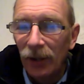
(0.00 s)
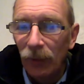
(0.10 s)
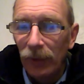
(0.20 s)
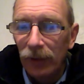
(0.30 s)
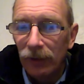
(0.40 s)

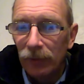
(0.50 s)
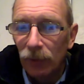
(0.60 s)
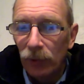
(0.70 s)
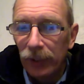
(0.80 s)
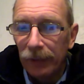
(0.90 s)
Well, good
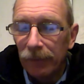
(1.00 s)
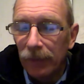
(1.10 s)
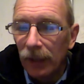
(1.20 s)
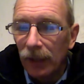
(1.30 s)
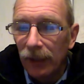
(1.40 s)
morning.
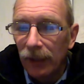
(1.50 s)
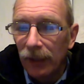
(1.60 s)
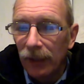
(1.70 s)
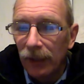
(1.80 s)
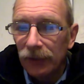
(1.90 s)

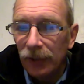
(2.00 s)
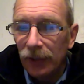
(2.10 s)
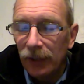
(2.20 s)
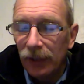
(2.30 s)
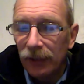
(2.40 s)
This is
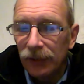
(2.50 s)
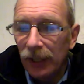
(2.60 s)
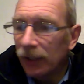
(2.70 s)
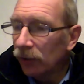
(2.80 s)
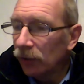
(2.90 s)
the
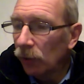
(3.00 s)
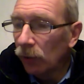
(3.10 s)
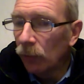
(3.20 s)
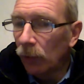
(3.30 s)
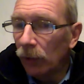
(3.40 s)
second talk
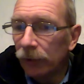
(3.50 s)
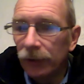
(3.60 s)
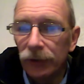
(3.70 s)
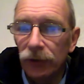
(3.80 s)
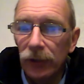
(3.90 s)
on world
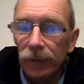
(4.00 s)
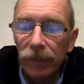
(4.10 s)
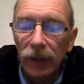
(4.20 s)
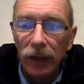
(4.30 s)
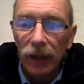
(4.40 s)
history.
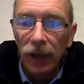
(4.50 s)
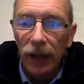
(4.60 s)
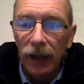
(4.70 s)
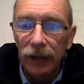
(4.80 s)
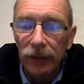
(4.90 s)

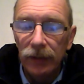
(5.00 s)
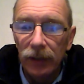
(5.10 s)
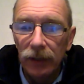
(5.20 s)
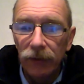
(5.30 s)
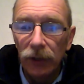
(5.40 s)
And
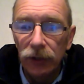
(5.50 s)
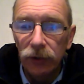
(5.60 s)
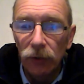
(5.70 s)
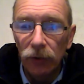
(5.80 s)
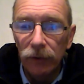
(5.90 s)
in the first
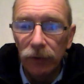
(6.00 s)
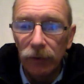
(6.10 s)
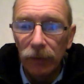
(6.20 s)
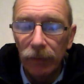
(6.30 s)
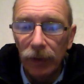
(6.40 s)
talk, if you
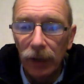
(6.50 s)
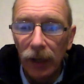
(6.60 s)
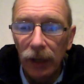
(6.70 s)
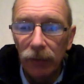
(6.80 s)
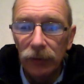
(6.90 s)
remember,
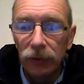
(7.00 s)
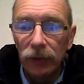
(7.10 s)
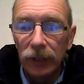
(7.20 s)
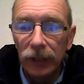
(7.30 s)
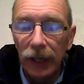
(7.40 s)
I was
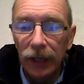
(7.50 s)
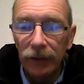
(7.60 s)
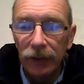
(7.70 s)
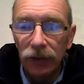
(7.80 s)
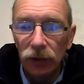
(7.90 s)
looking at
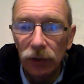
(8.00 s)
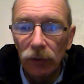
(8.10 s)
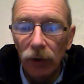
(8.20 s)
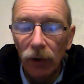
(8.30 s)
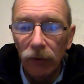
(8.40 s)
the
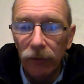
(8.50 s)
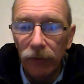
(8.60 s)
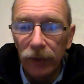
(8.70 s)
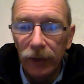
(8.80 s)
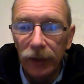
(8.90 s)
issue of
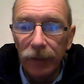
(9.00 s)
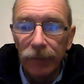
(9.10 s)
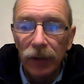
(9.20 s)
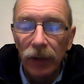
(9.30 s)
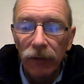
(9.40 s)
the
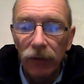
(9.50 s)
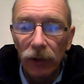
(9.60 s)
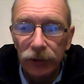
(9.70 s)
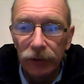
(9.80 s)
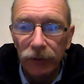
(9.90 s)

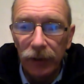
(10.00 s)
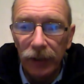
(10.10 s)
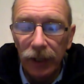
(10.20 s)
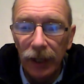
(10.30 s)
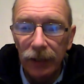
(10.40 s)

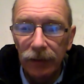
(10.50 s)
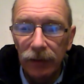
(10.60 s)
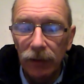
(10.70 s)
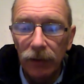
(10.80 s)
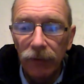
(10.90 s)
philosophy and
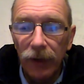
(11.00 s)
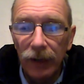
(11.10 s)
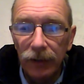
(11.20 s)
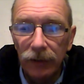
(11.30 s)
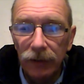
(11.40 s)
the fact
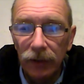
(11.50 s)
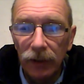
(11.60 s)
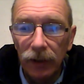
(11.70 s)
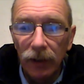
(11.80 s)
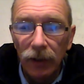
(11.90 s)
that
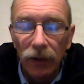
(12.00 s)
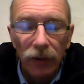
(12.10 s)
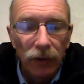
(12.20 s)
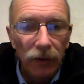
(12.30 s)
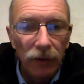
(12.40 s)

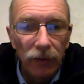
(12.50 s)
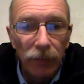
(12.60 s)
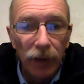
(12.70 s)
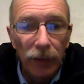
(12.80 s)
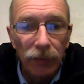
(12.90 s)
the
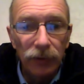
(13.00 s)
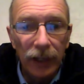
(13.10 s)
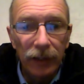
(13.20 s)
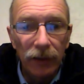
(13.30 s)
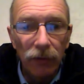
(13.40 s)
Bible is
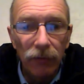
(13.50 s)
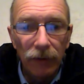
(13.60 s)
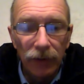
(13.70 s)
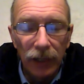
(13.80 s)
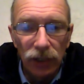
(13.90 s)
a
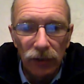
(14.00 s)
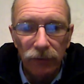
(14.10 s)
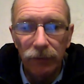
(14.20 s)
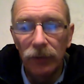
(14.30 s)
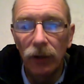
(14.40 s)
revelation
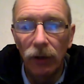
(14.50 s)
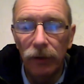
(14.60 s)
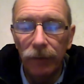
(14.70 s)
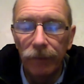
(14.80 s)
from God.